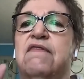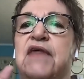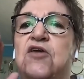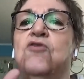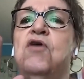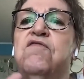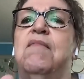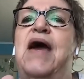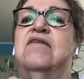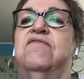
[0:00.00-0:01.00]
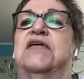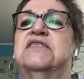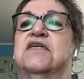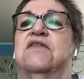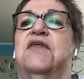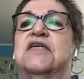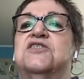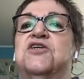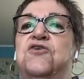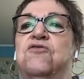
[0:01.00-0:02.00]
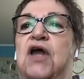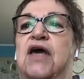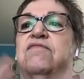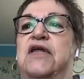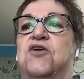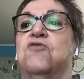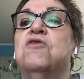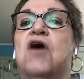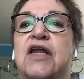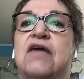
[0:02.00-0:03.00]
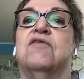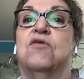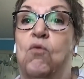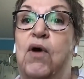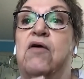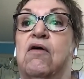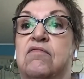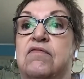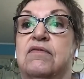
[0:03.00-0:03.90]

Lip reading: that you have manifested things in your life that you're not even aware of.